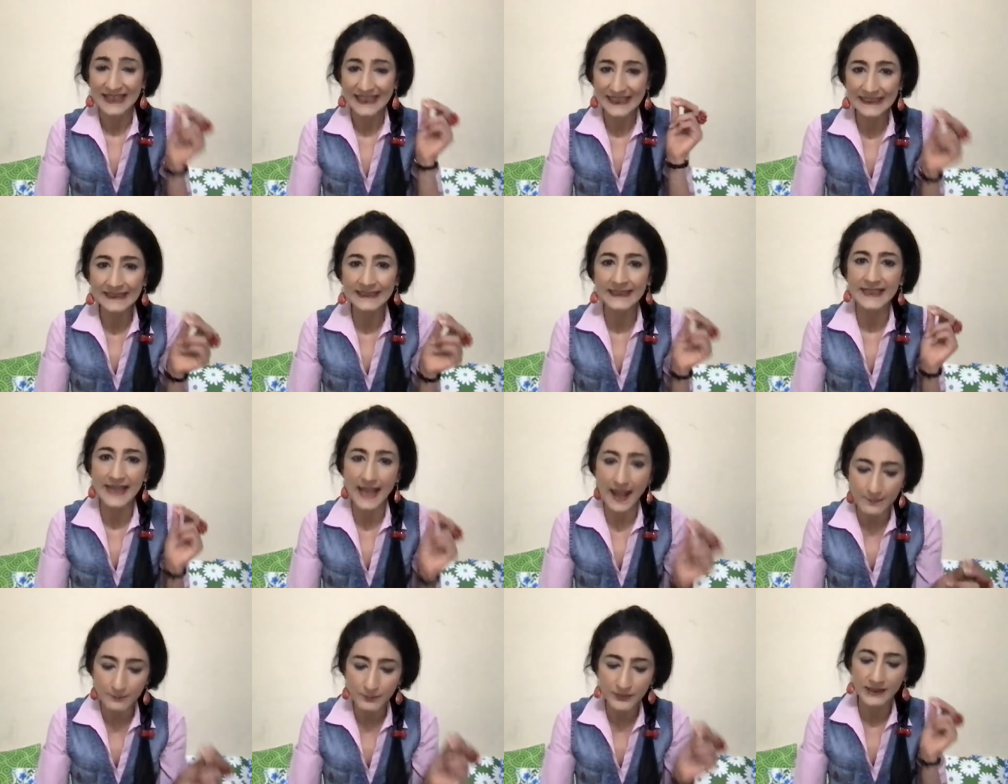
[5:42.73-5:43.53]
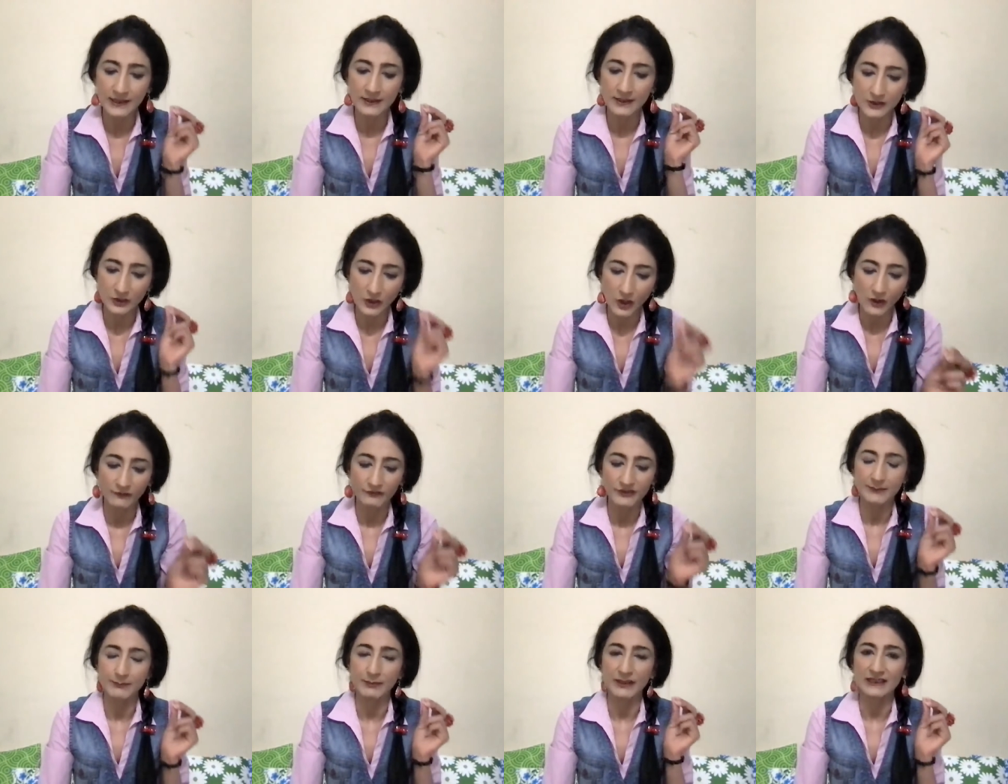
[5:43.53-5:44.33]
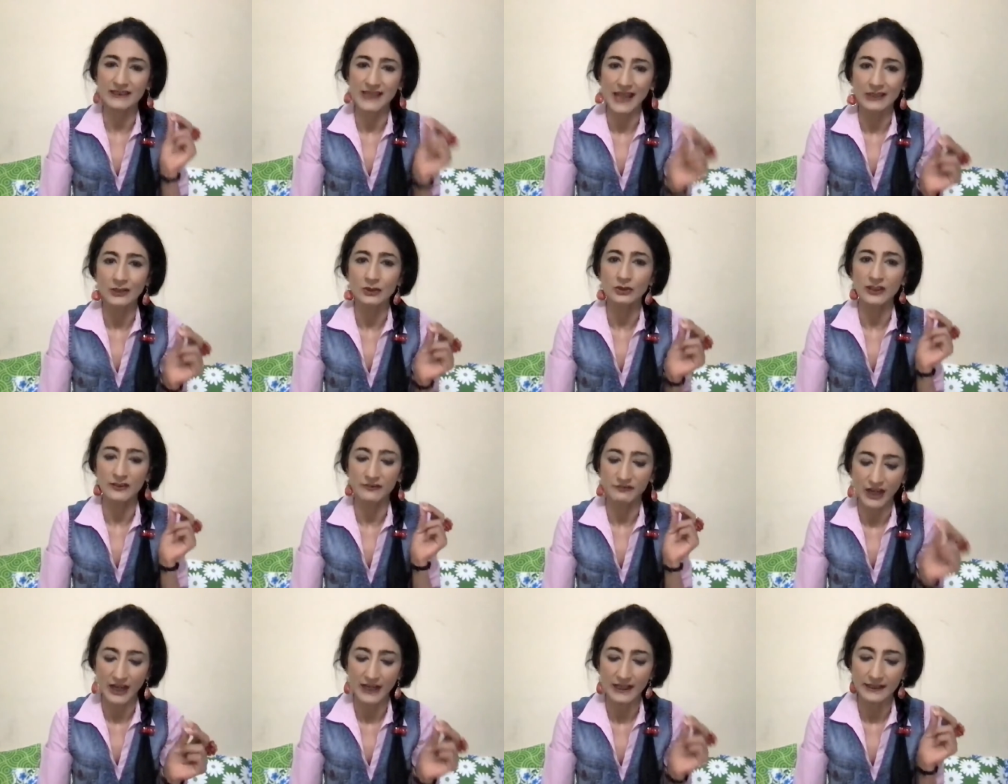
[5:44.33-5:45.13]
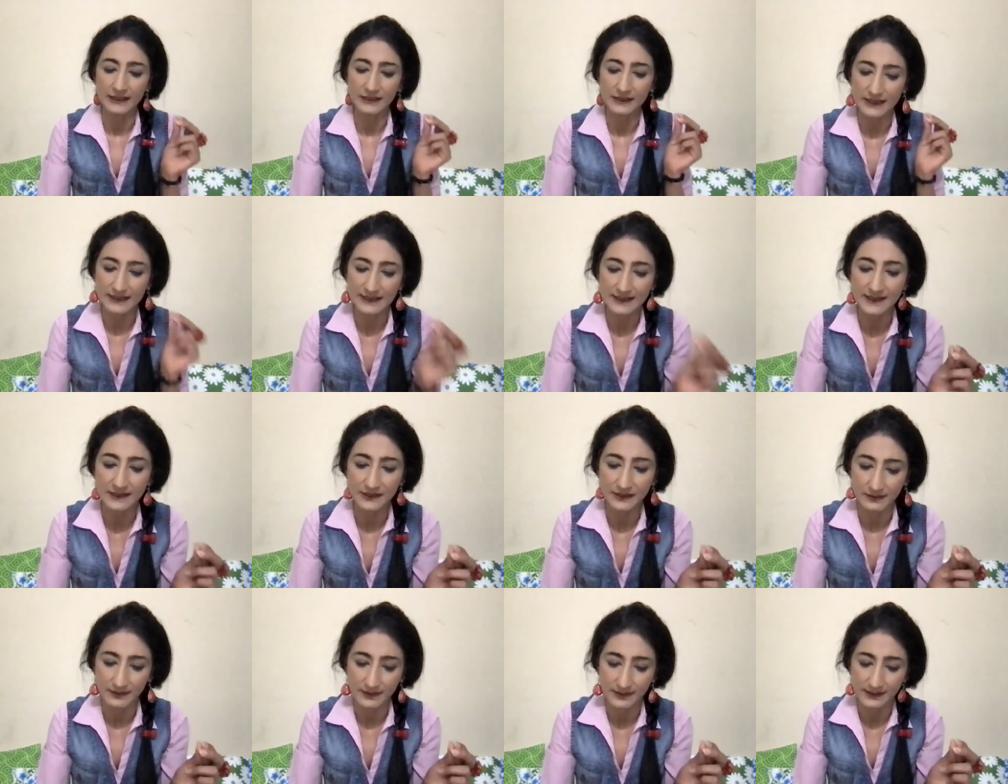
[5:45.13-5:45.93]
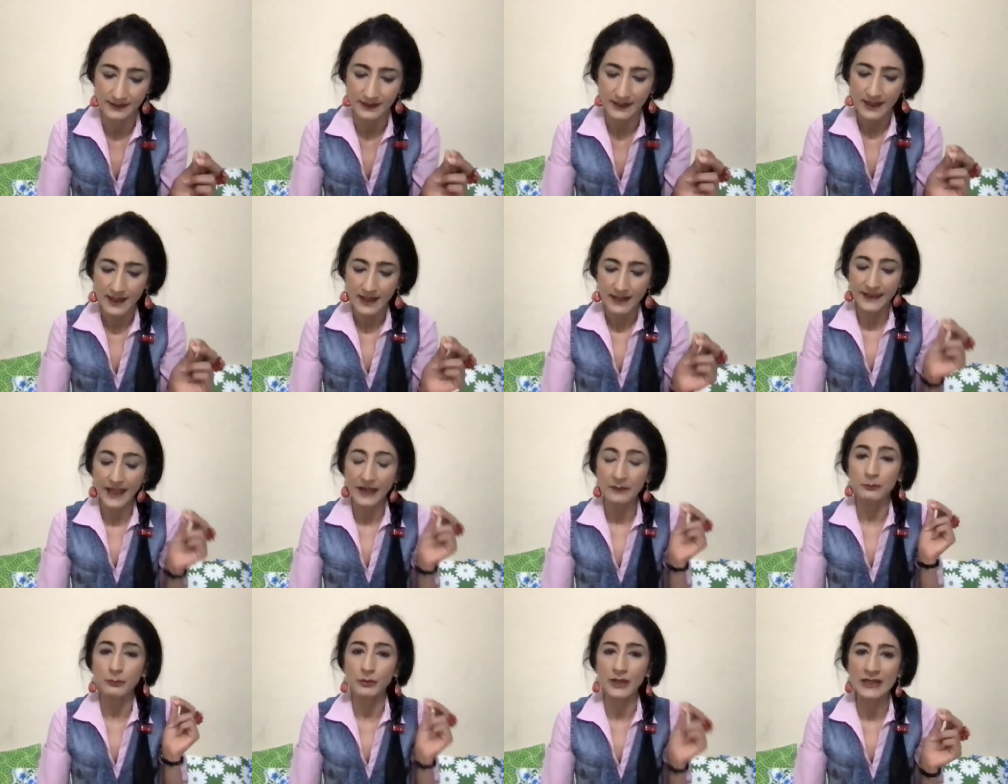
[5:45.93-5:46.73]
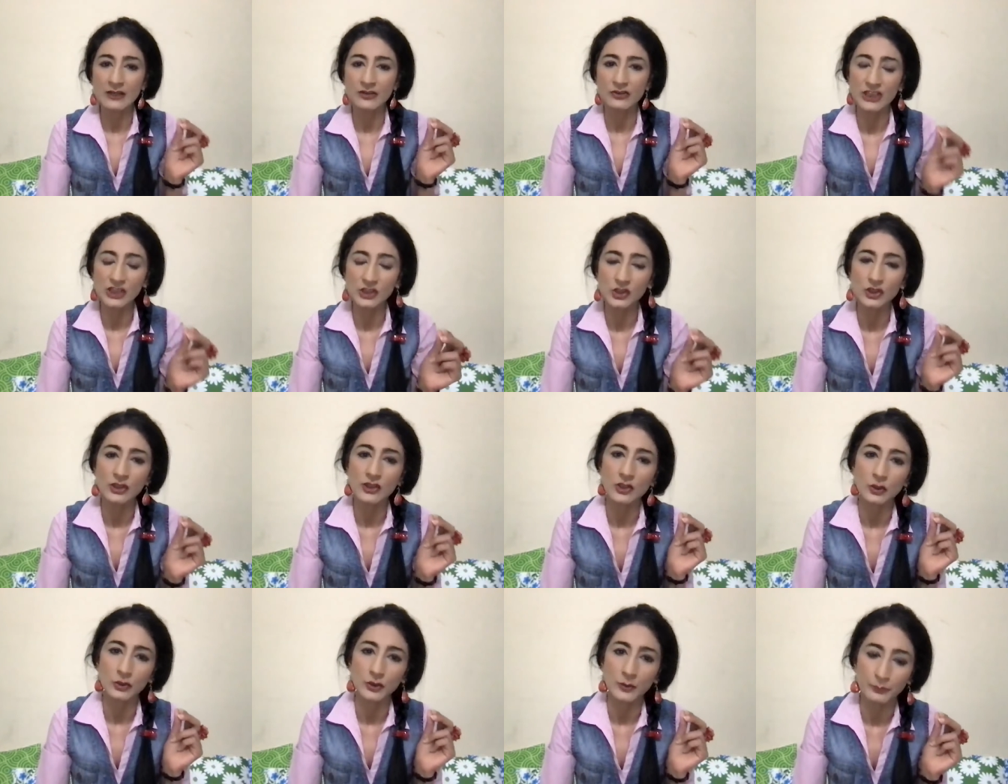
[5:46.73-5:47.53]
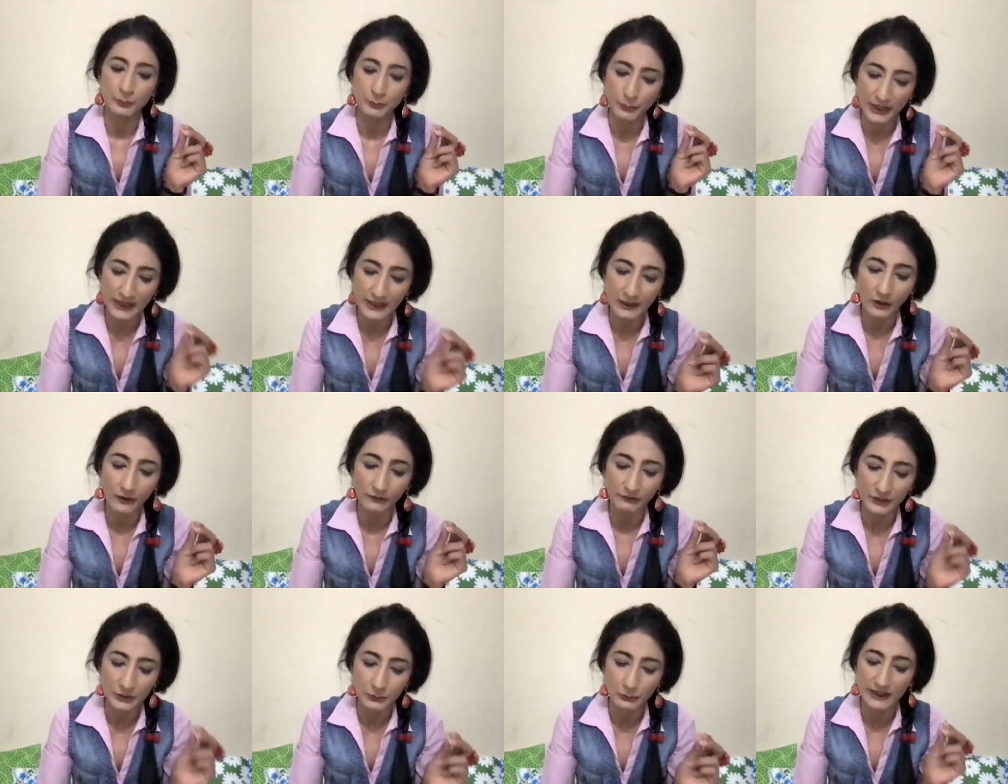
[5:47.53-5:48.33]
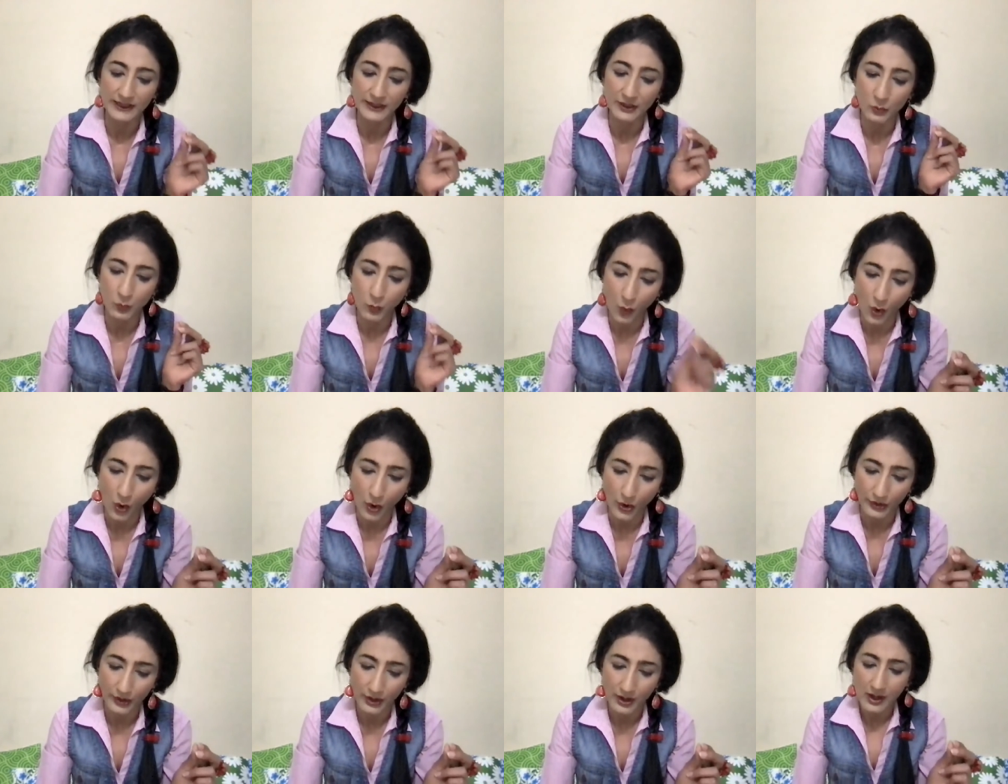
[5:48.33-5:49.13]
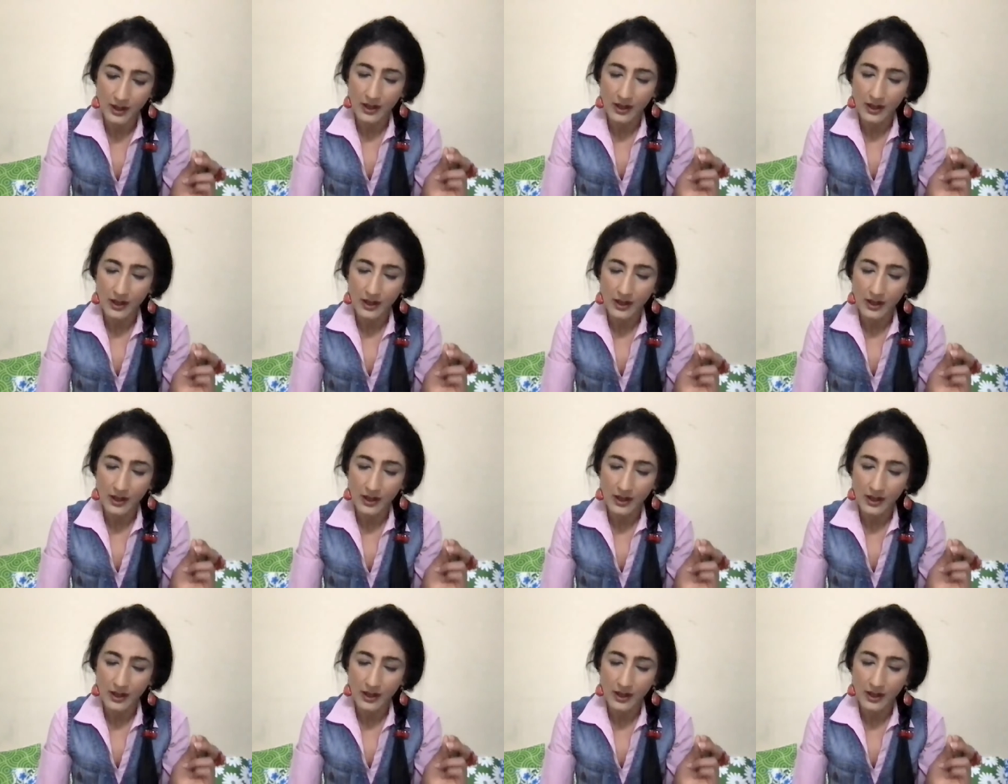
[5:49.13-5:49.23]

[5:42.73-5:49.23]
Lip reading: in the absence of spectacular violent incidents that bring regions to the brink of nuclear war.